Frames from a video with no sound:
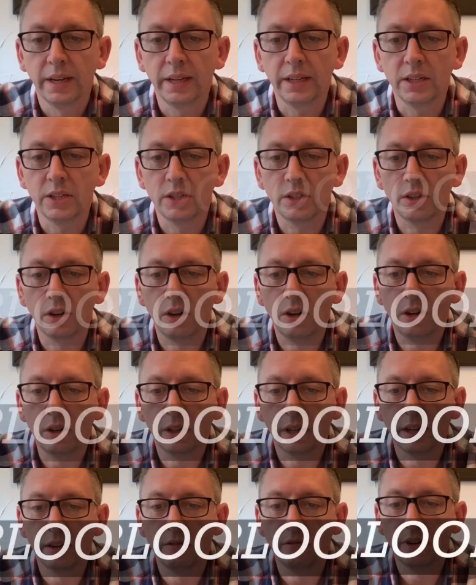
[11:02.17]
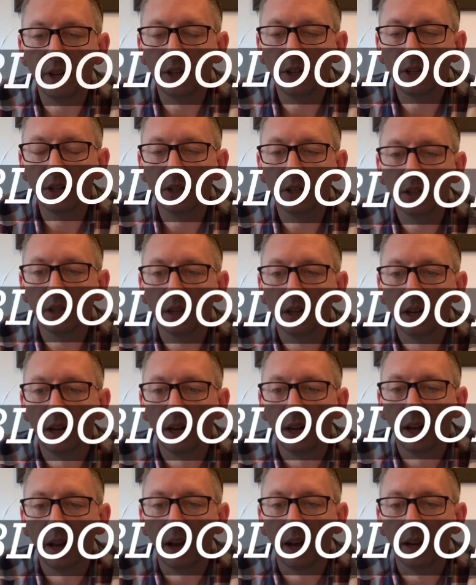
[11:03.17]
It's dark and rich
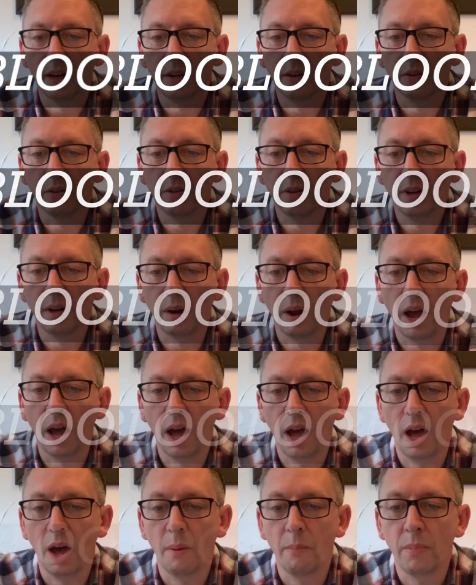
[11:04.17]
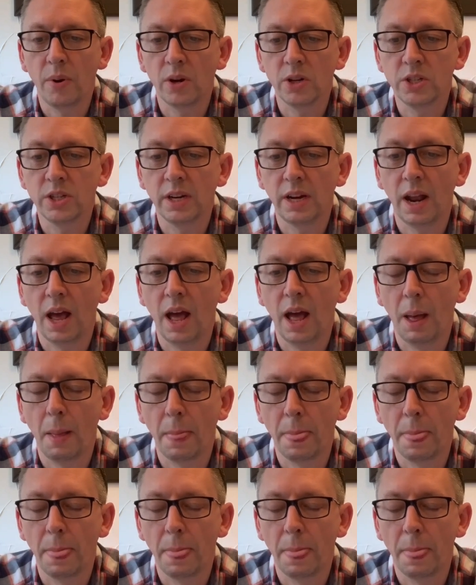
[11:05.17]
and unapologetic